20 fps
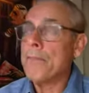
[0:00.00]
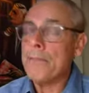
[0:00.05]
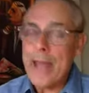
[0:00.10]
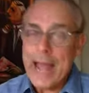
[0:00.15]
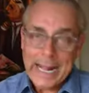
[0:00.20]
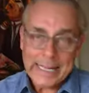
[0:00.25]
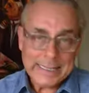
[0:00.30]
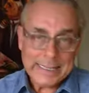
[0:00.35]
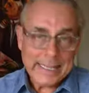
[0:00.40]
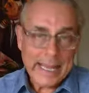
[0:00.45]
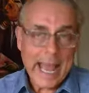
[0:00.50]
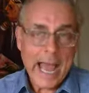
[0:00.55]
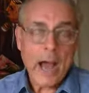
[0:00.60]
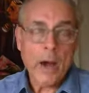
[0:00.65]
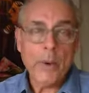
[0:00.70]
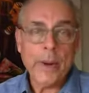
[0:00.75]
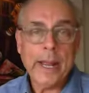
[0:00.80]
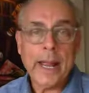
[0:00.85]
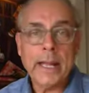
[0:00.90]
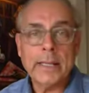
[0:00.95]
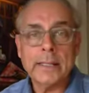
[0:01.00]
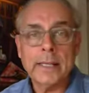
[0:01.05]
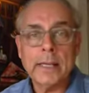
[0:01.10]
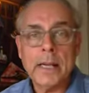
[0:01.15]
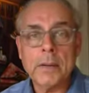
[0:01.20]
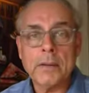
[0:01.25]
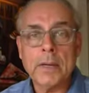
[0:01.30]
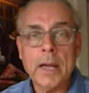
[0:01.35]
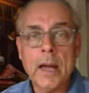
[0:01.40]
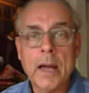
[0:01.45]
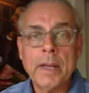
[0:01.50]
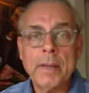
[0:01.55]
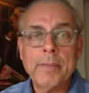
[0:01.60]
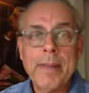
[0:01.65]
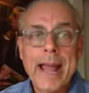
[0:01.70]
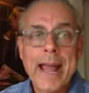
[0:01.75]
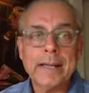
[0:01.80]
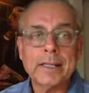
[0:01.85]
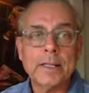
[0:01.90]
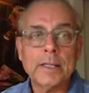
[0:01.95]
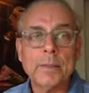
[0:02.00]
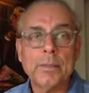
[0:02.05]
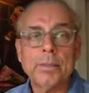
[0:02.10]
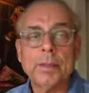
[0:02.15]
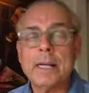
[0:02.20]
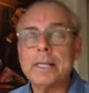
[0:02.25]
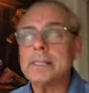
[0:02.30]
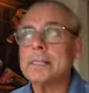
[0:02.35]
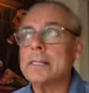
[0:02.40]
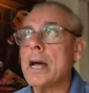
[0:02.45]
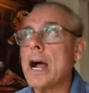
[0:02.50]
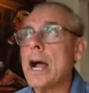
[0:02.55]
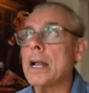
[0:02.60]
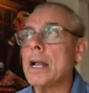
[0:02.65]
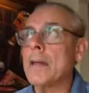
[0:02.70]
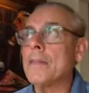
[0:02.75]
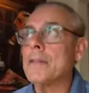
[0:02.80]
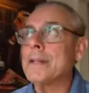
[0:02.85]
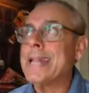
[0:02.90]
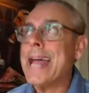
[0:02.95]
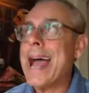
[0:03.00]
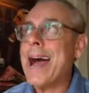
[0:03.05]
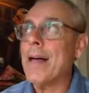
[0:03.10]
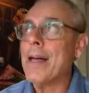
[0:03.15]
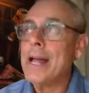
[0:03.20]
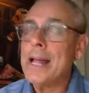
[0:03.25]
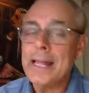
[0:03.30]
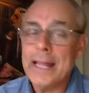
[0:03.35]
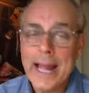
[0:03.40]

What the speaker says: That's how we ended up coming back to the plus side on the Dow.